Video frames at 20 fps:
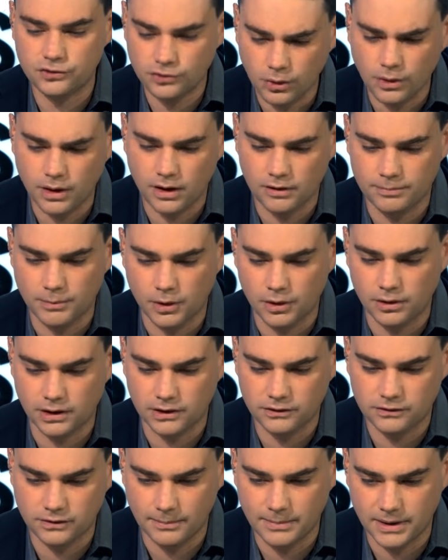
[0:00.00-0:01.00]
short of
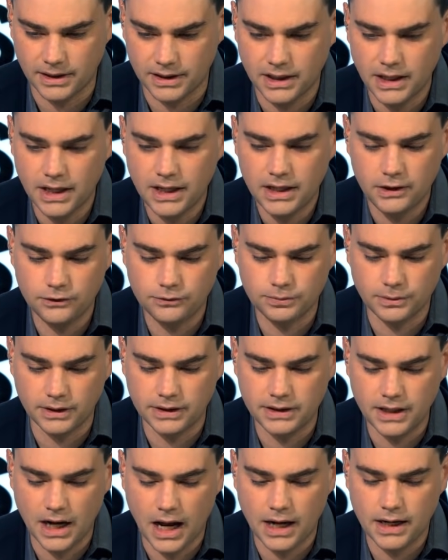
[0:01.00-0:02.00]
murdering somebody is
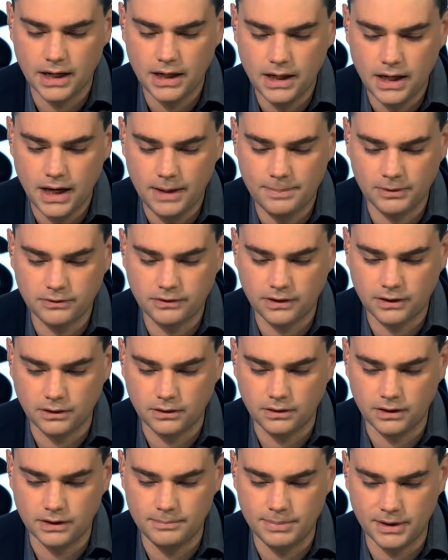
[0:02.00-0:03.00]
really not a
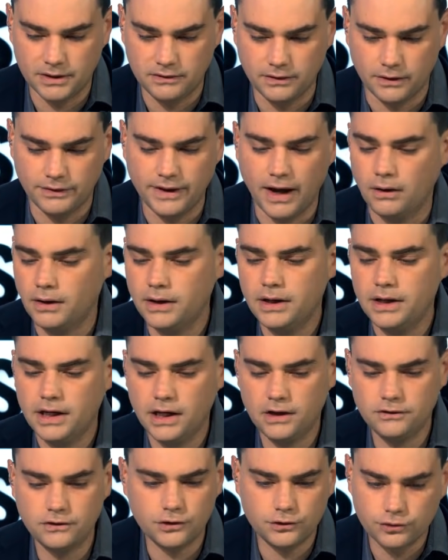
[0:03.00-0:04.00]
particularly big deal. Now,
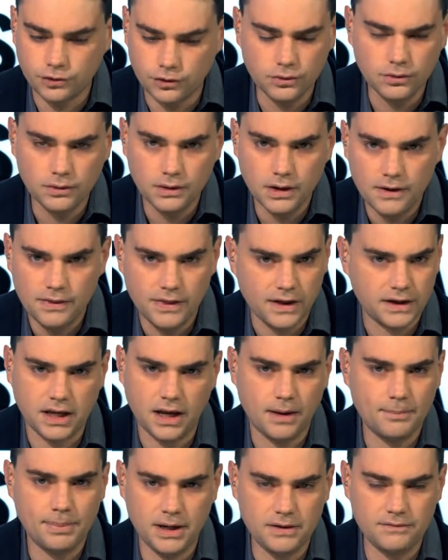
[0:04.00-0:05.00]
is it true that
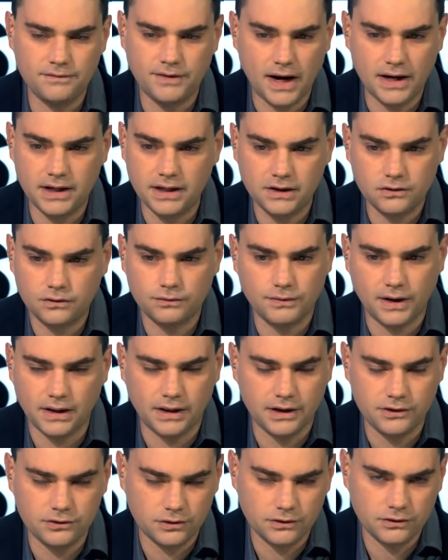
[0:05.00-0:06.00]
campaign finance
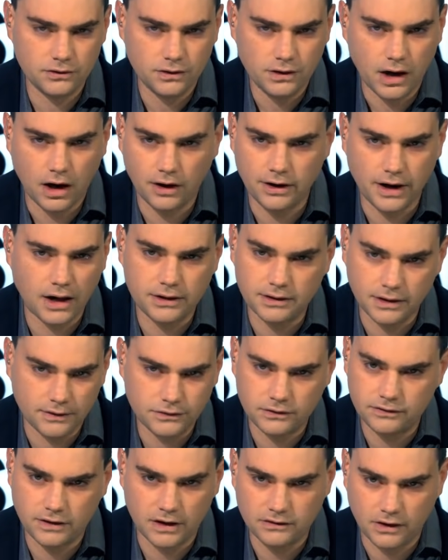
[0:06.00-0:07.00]
violations are not
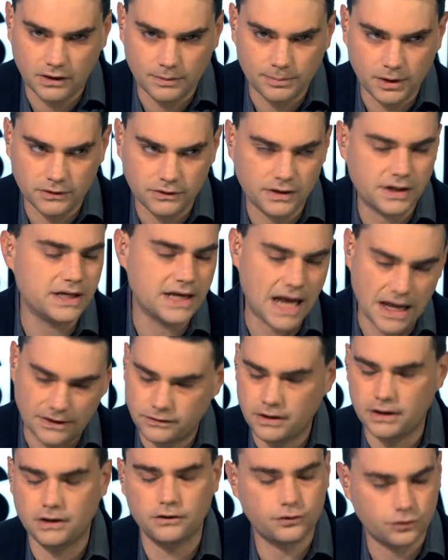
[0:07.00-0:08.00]
enough to take down a president?
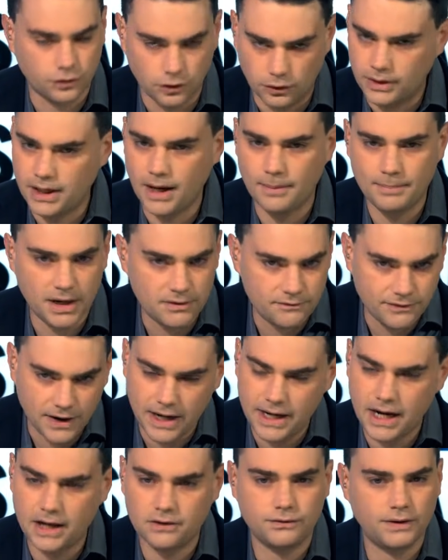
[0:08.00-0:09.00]
Yes, it is true. Campaign
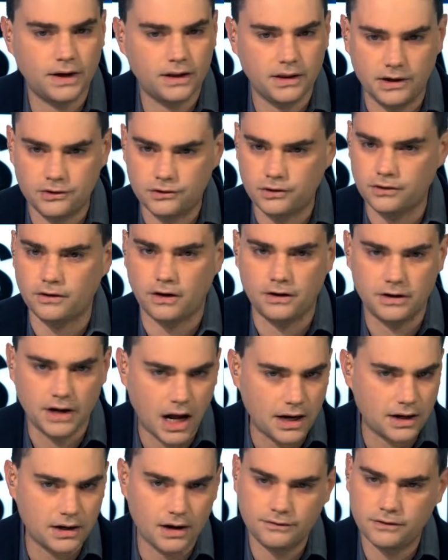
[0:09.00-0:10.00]
finance violations are
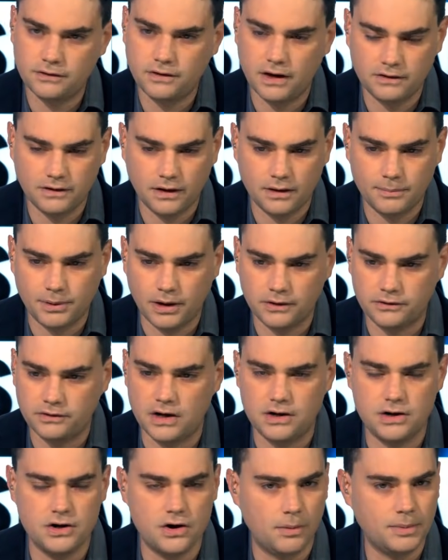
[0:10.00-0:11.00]
not enough to take down a
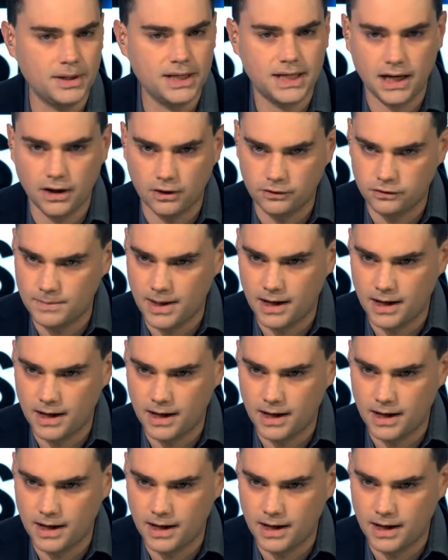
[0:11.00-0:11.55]
president. Nobody cares